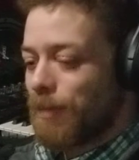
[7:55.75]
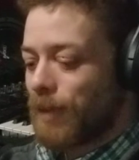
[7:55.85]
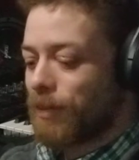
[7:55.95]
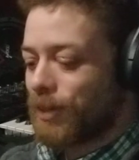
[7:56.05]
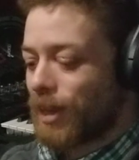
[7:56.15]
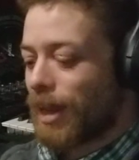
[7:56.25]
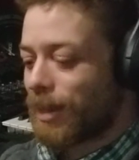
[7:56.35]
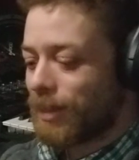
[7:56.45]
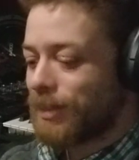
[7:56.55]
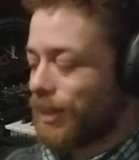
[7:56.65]
Never
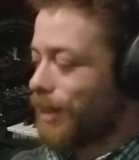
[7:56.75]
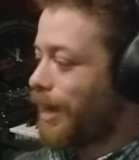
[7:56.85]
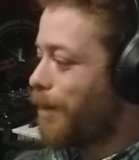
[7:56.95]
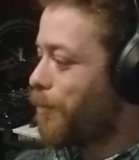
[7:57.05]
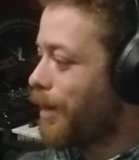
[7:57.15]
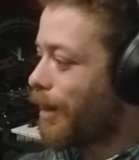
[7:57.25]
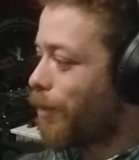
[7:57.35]
got into that, man.